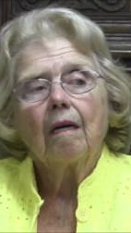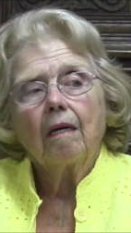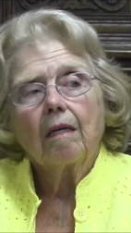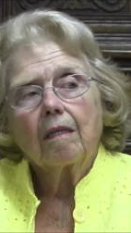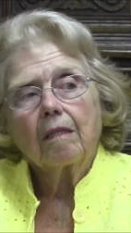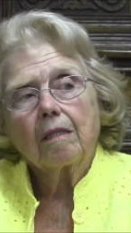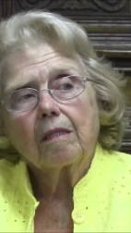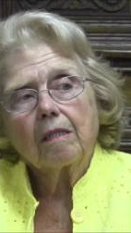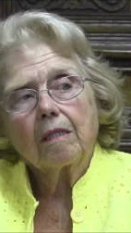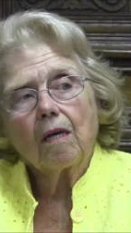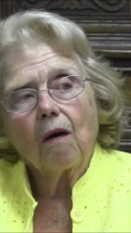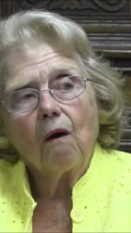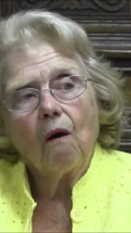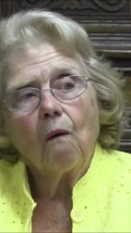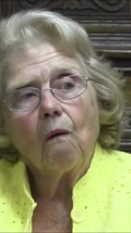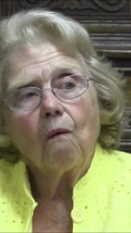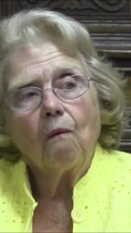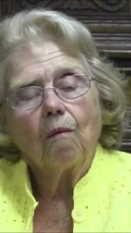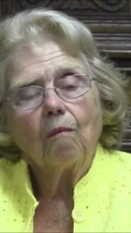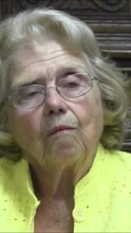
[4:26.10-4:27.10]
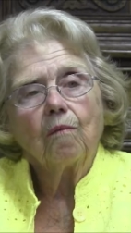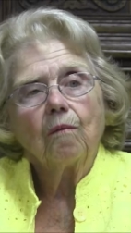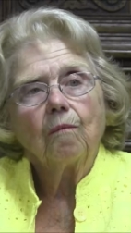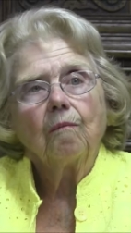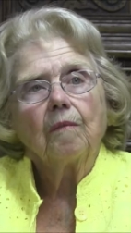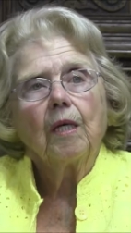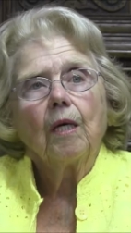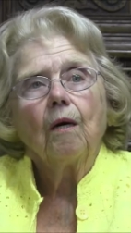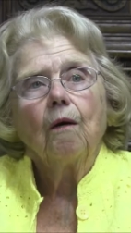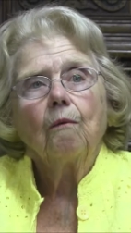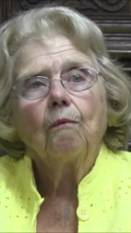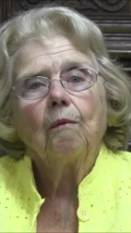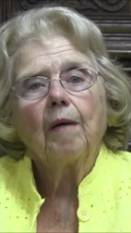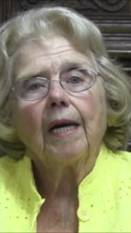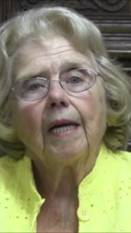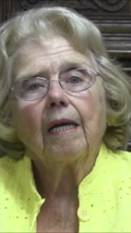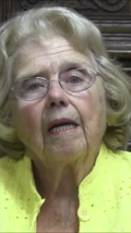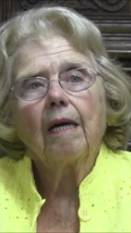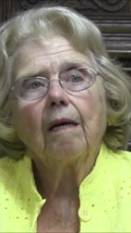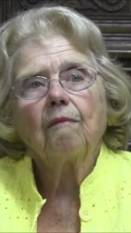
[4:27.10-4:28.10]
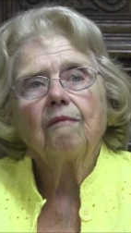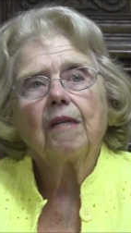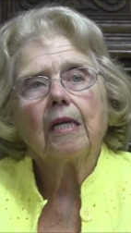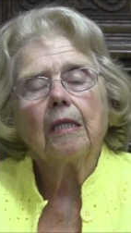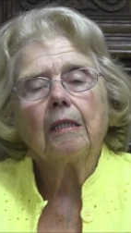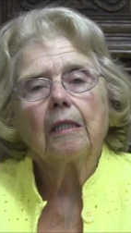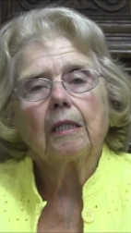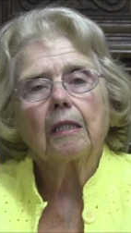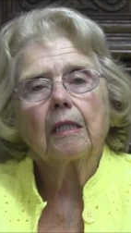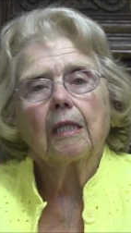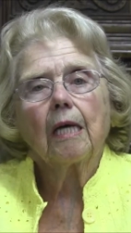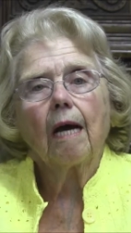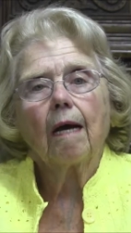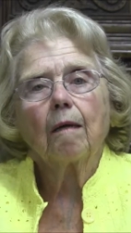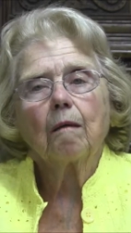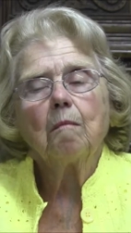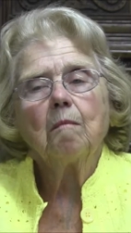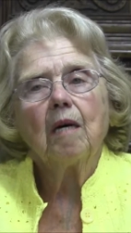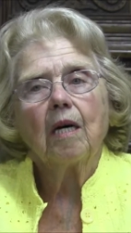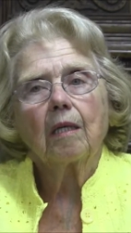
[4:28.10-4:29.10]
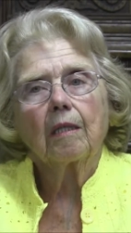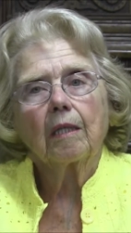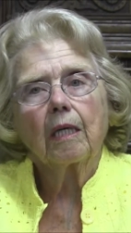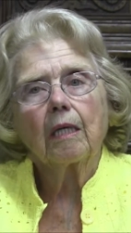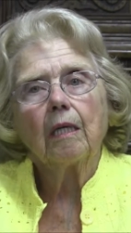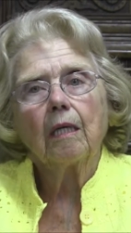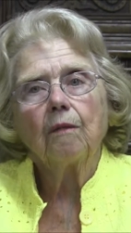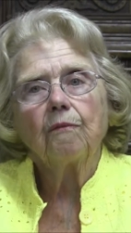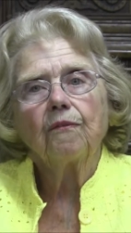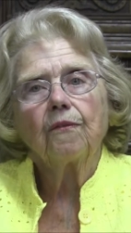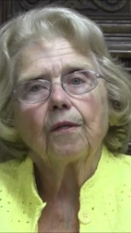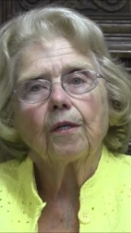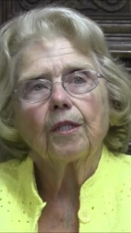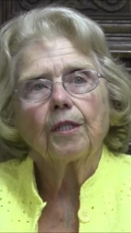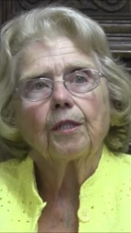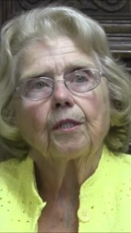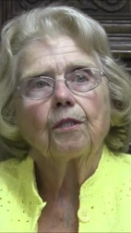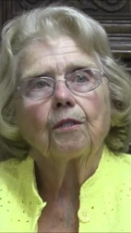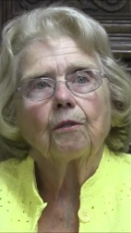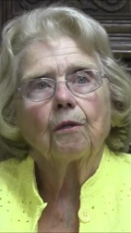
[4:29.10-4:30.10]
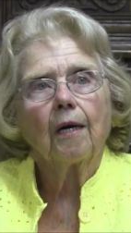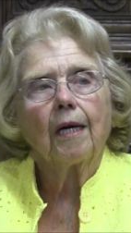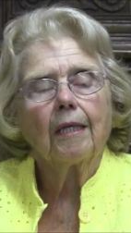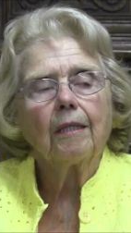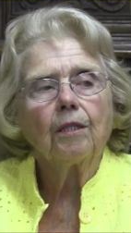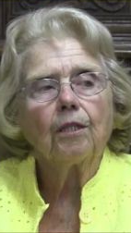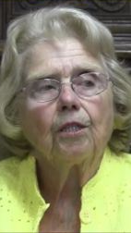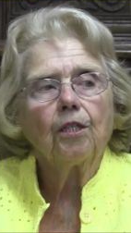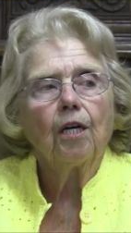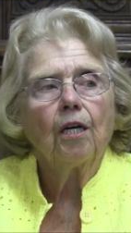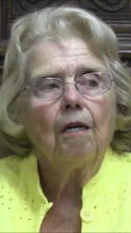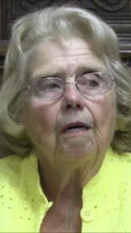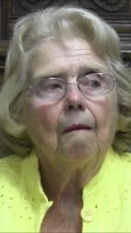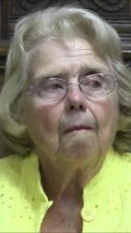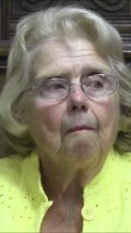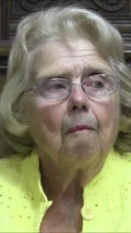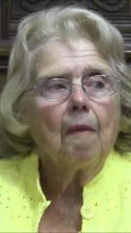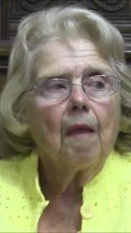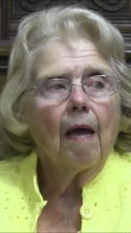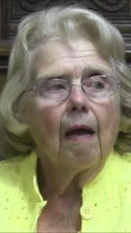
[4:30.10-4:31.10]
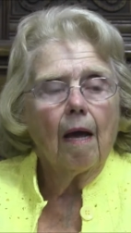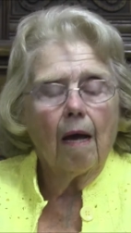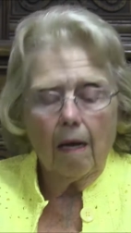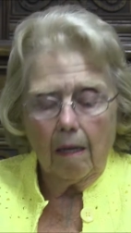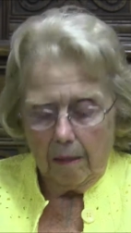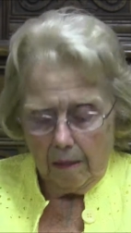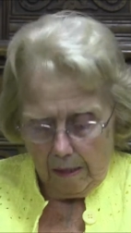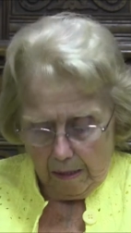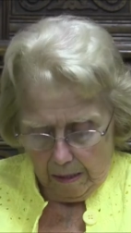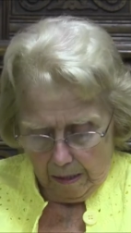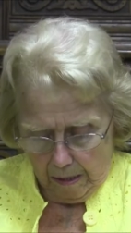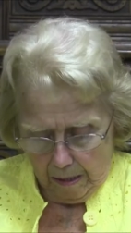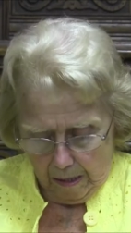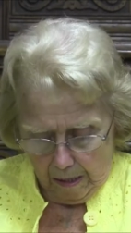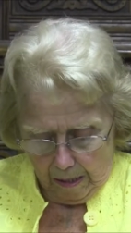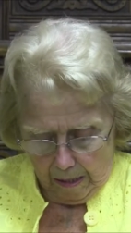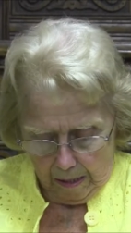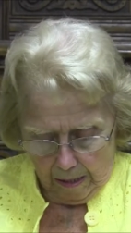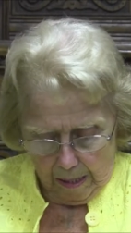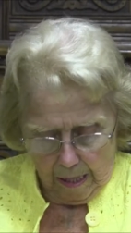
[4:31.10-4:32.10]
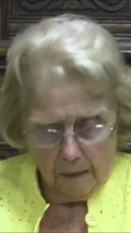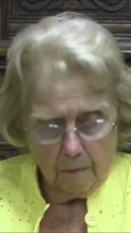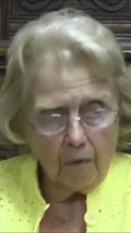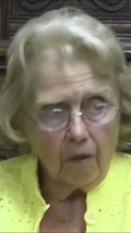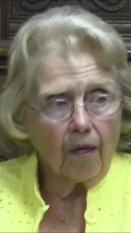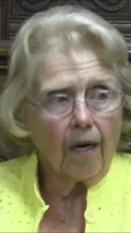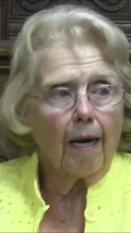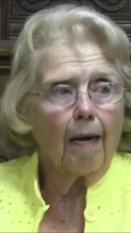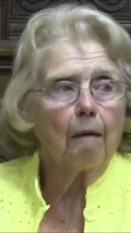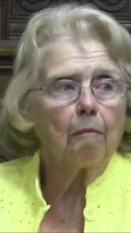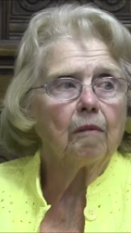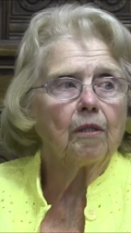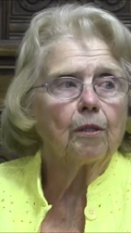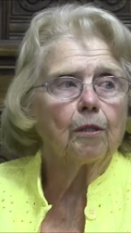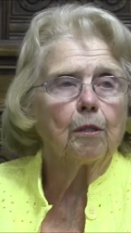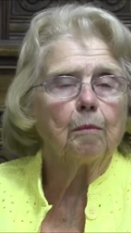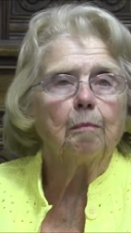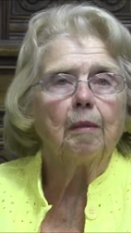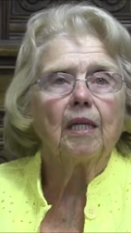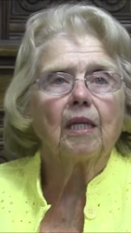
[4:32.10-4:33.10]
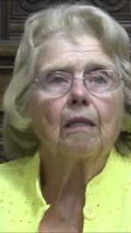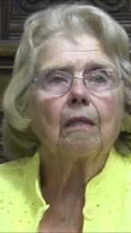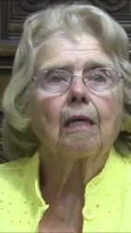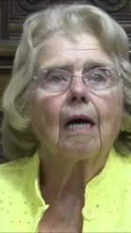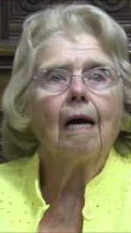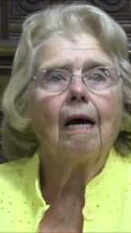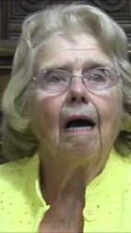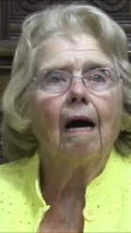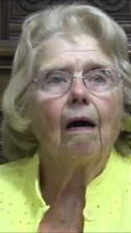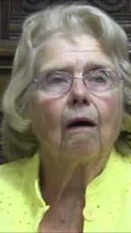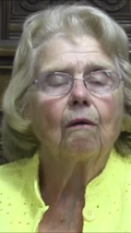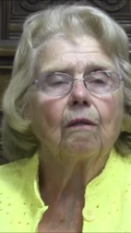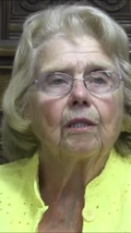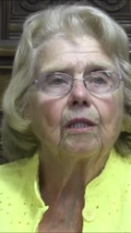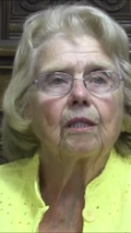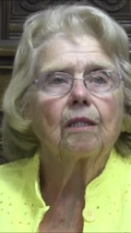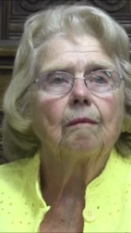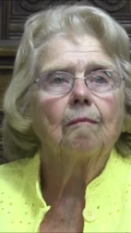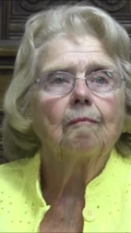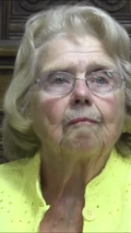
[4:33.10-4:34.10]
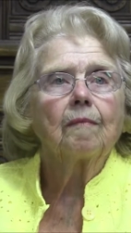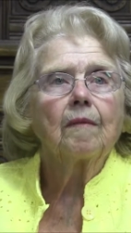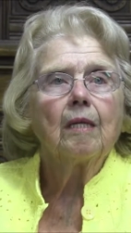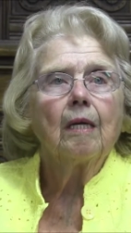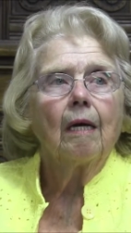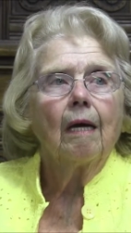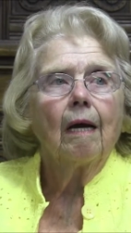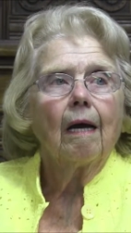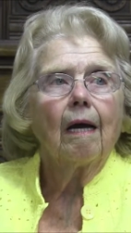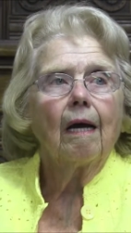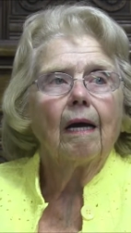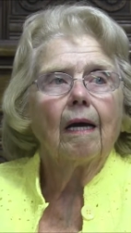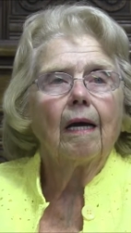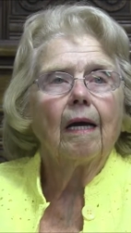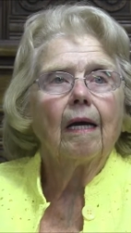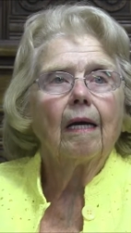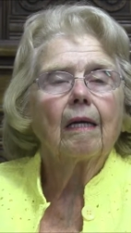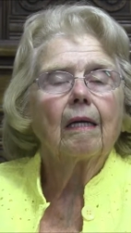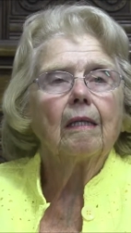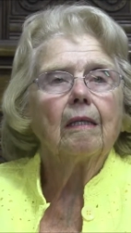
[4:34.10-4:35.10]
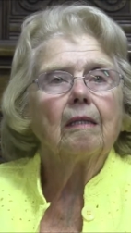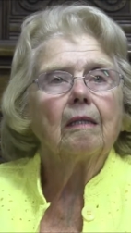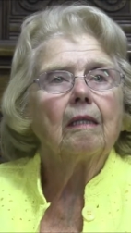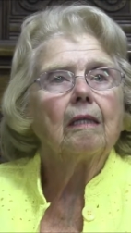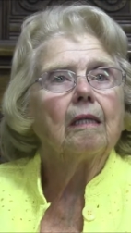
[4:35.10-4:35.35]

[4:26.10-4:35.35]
So we lived in Santa Monica for a stretch, and then they were able to build a house in